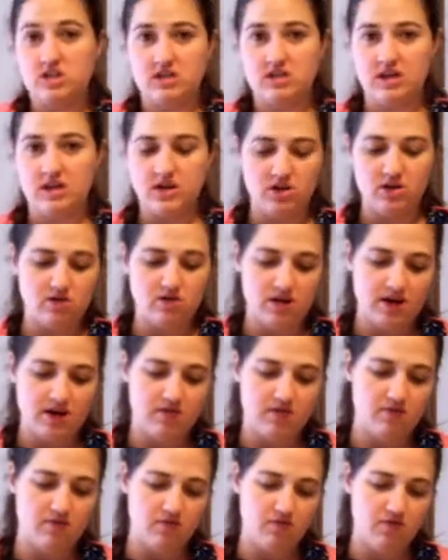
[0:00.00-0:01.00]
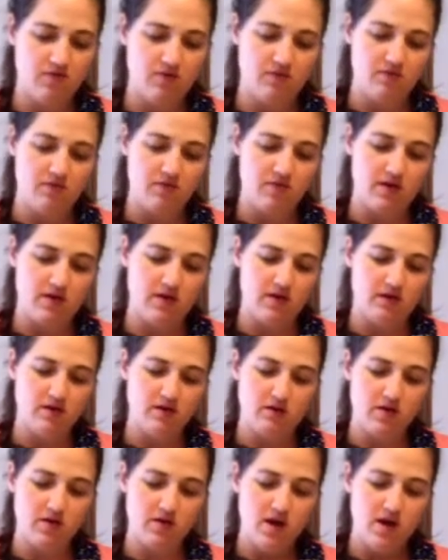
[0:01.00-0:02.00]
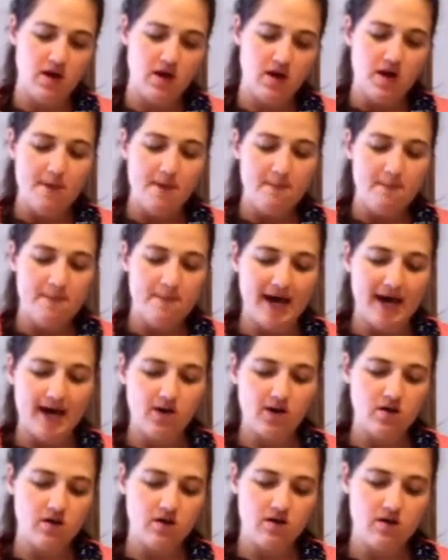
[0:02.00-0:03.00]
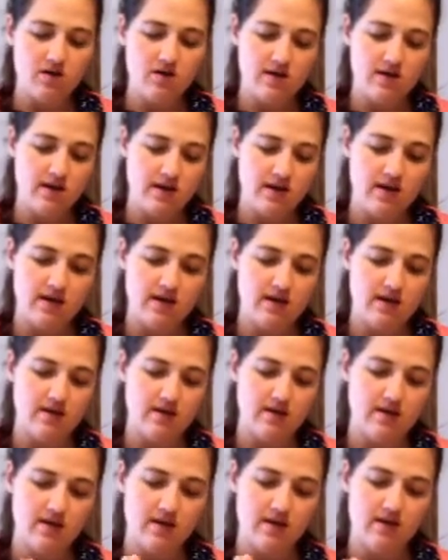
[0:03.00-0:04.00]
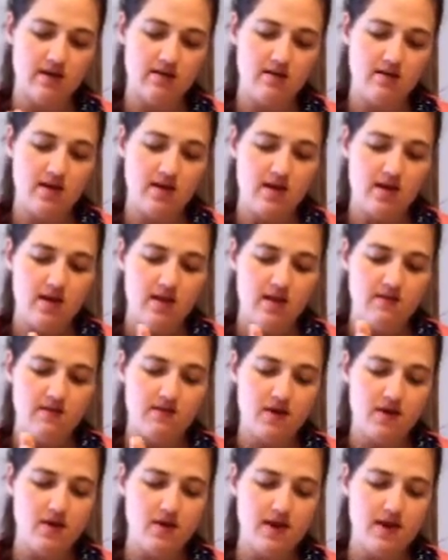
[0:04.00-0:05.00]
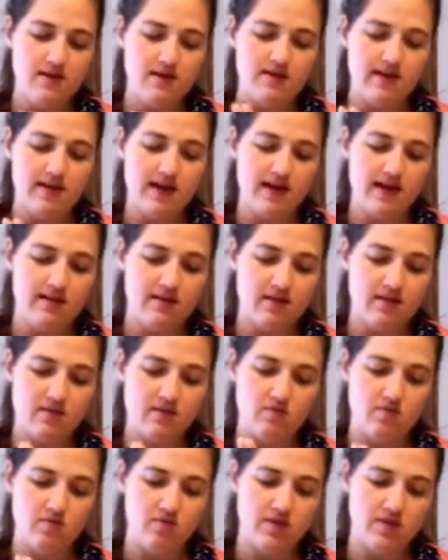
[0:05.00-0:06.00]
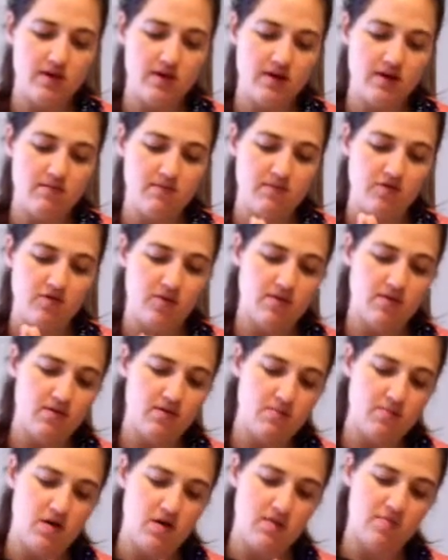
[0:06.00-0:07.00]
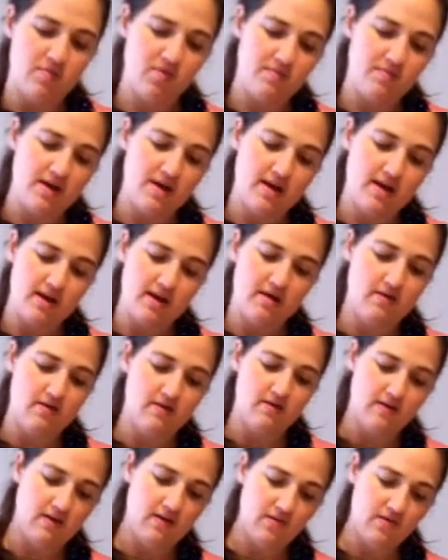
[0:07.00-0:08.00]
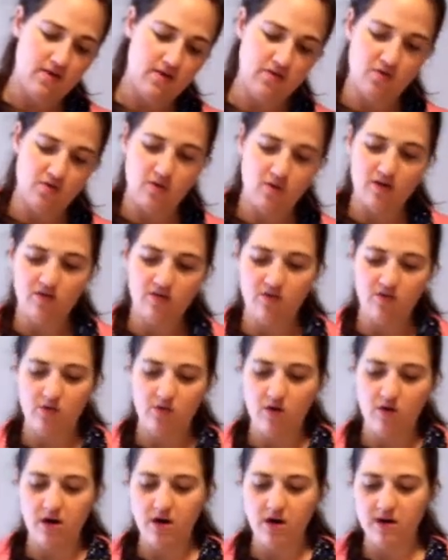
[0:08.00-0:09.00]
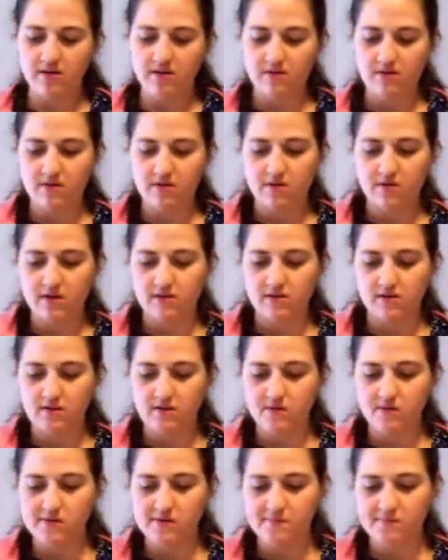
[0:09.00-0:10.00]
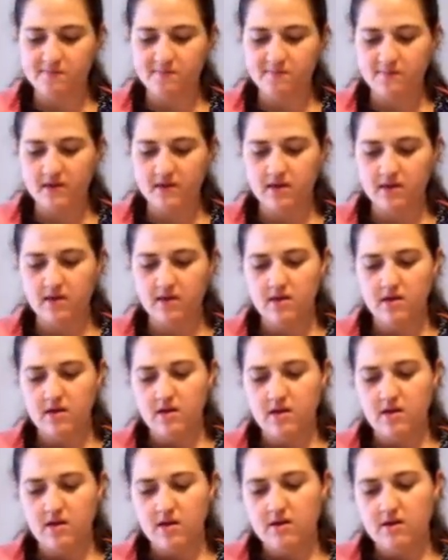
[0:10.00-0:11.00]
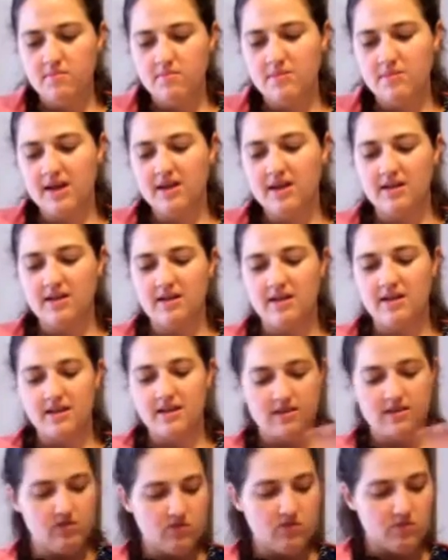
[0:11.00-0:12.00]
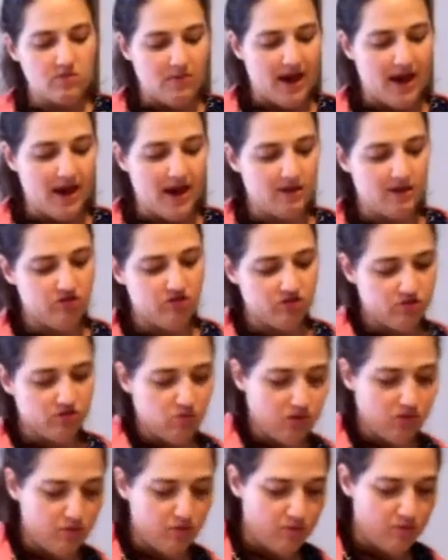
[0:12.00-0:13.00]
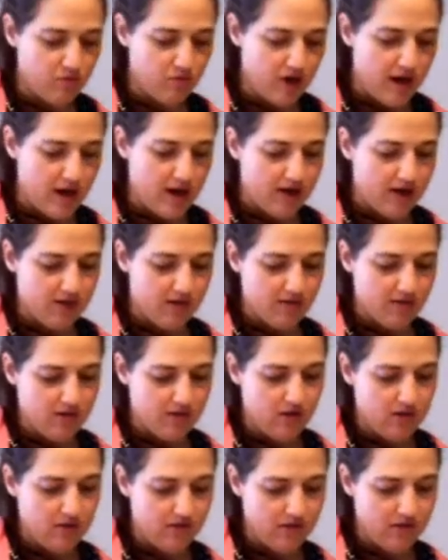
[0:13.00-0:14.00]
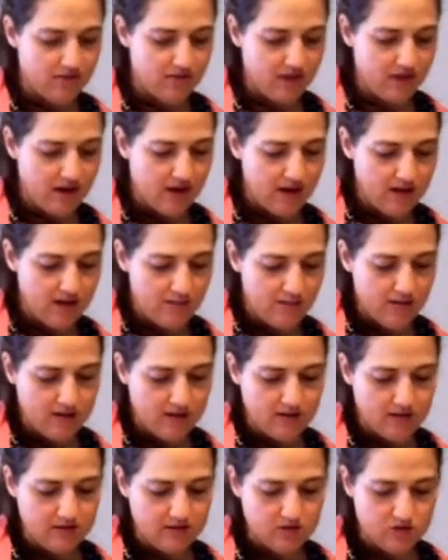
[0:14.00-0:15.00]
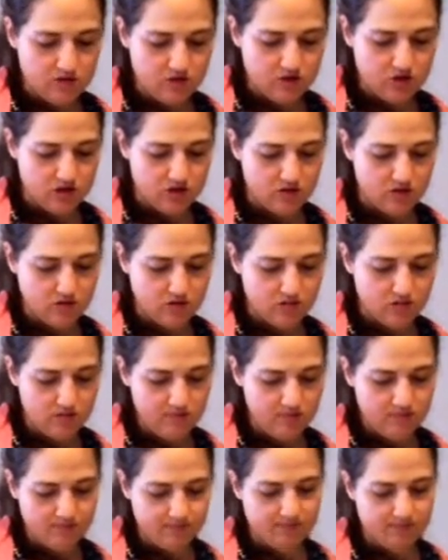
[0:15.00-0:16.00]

like a little handful of the batter, and very lightly rolling it between the palms of my hands. If you squeeze too hard, it's going to make it like smash or break, so you do have to kind of be a little gentle.